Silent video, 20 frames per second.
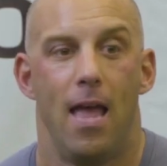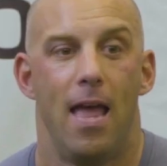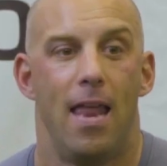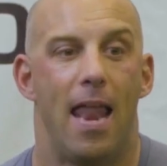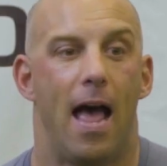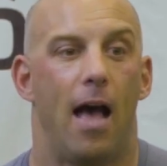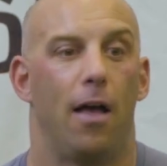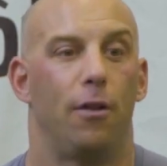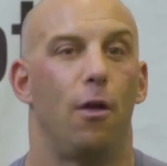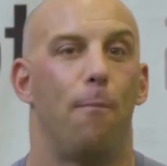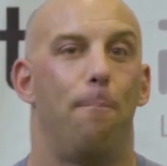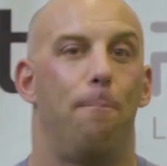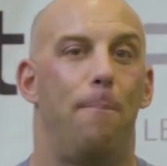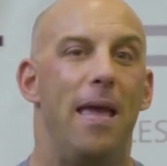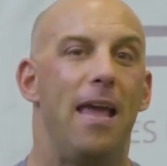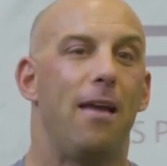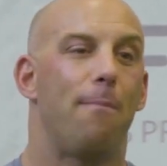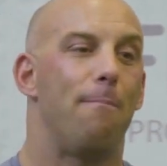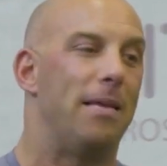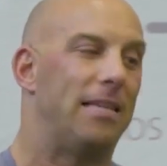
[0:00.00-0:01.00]
Now, the
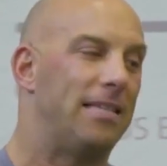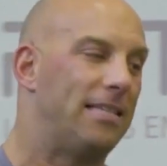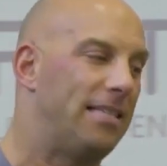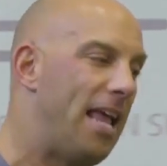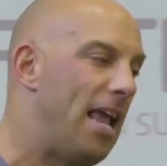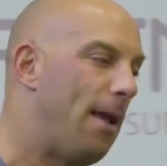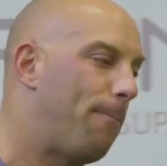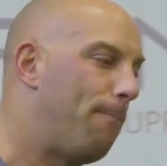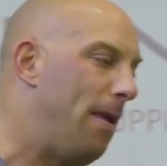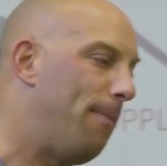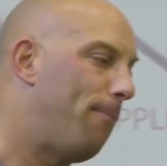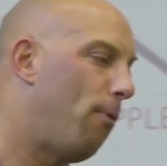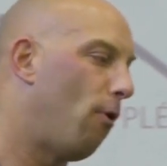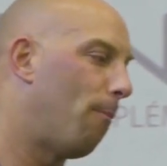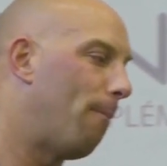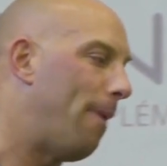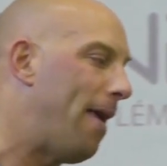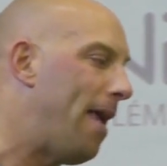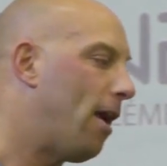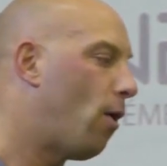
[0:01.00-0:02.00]
big mistake people
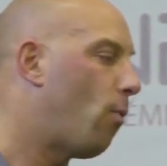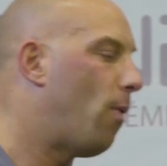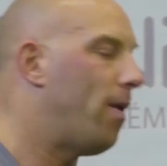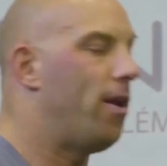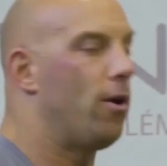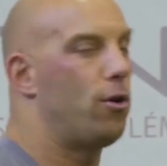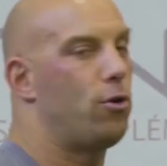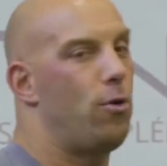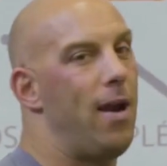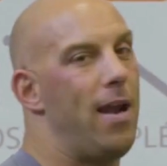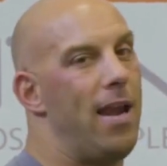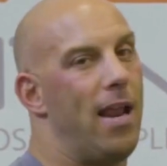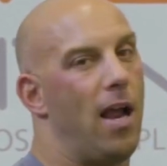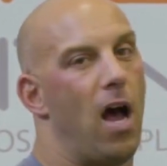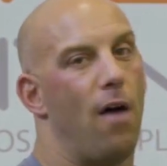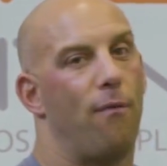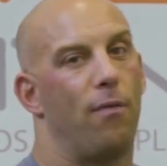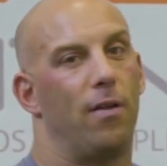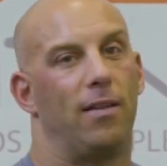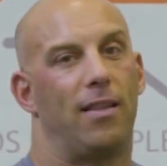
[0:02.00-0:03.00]
make when they're training
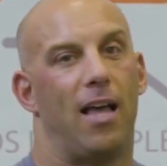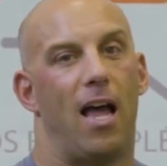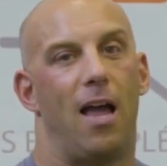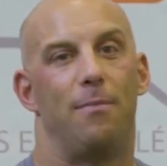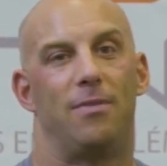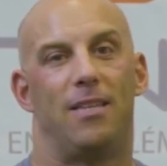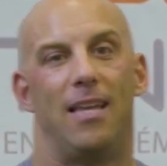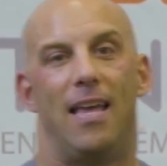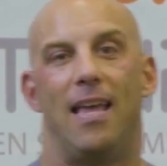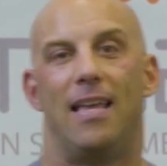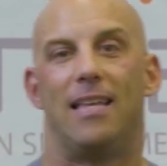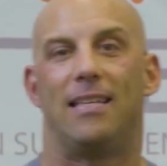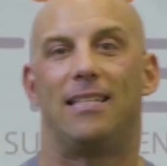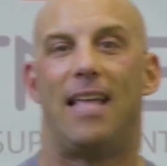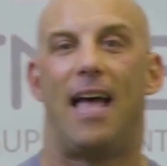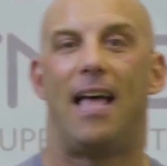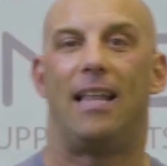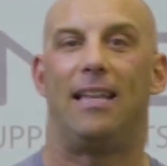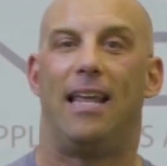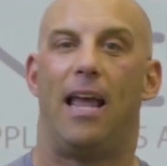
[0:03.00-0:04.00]
oftentimes is
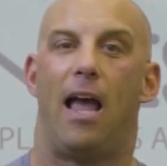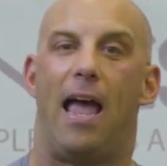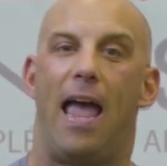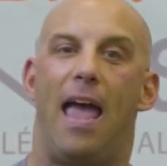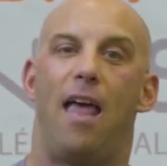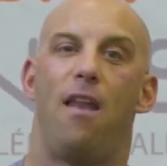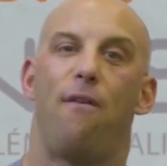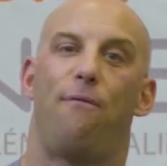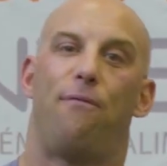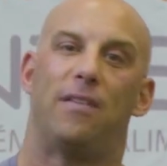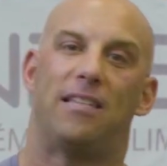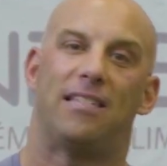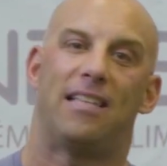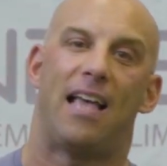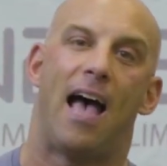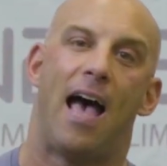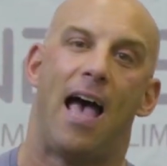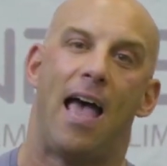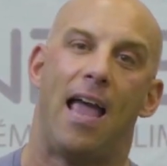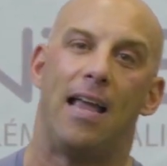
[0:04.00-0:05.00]
that they
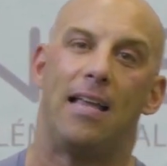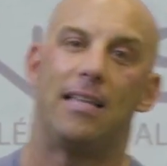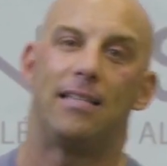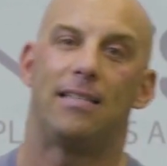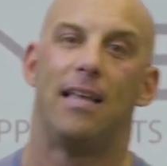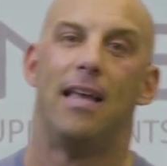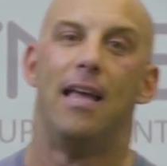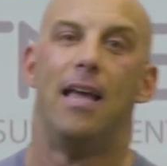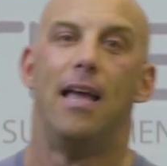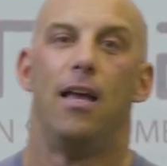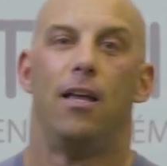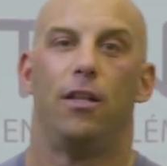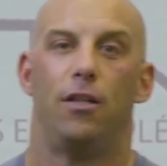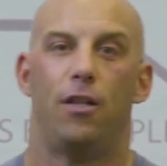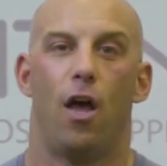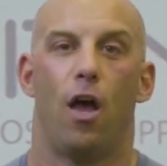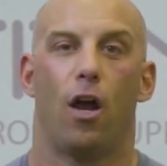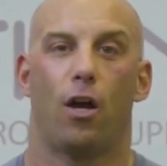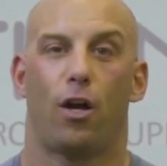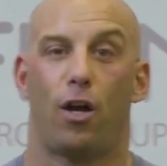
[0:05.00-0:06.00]
emphasize the